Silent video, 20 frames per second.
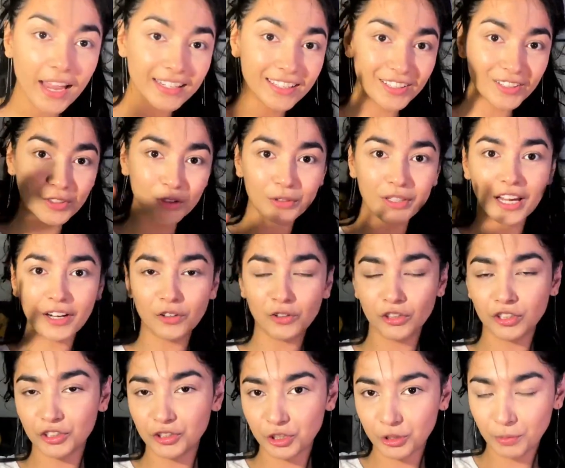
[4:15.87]
I didn't do that on
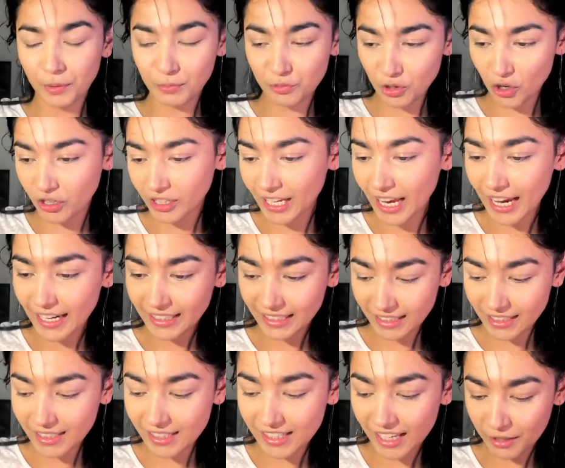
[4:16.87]
the trip. I'm sorry, I
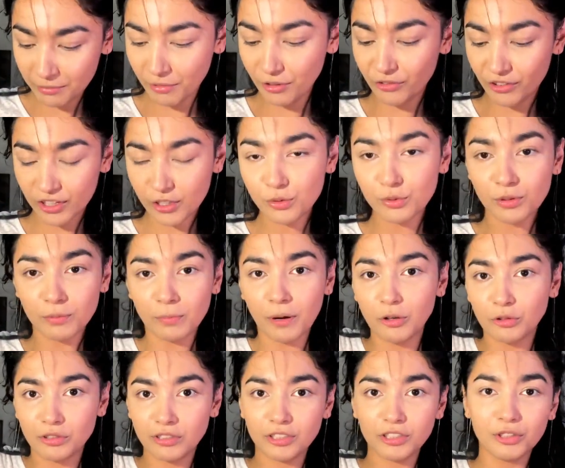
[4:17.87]
didn't set my face with
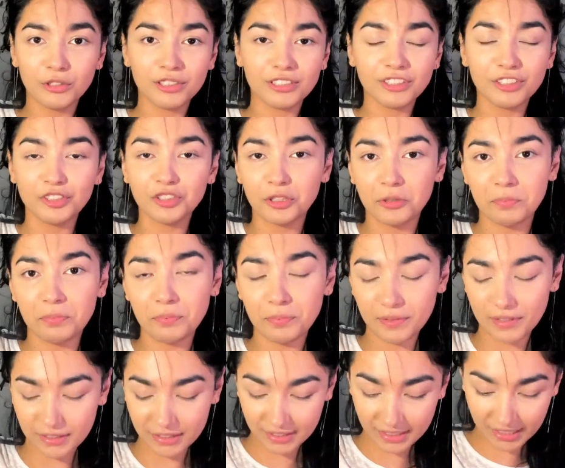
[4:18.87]
powder during the trip.
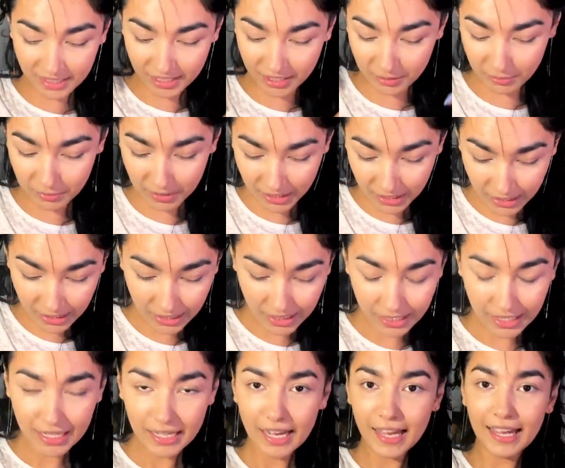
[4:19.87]
This is me,
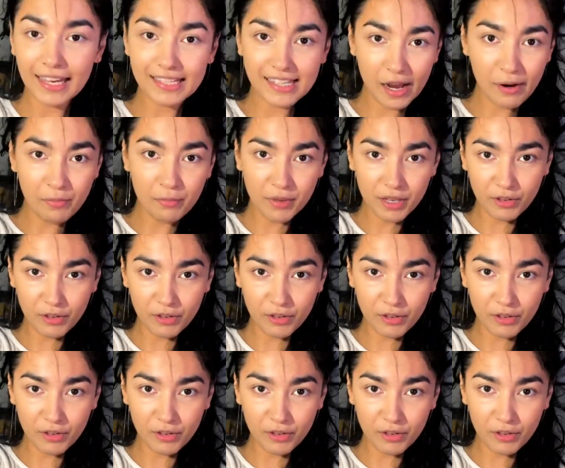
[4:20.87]
except